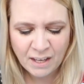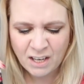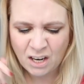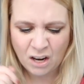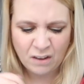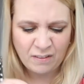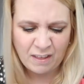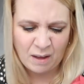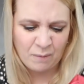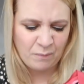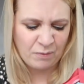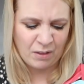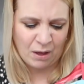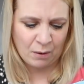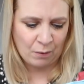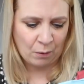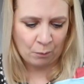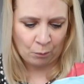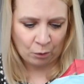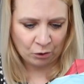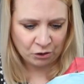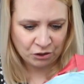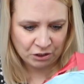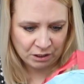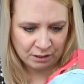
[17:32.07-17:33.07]
They
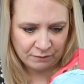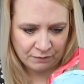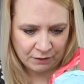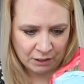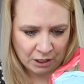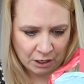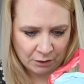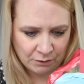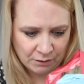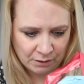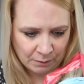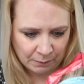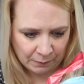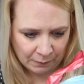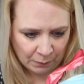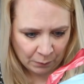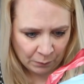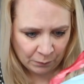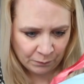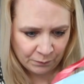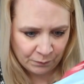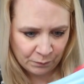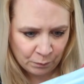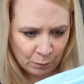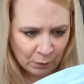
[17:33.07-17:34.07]
don't watch this video, so
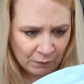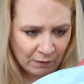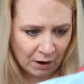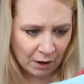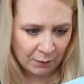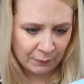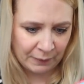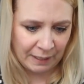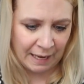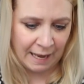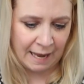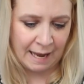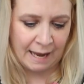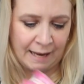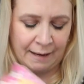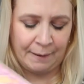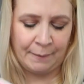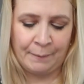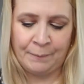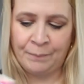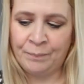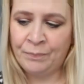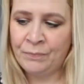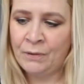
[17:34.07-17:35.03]
we're okay.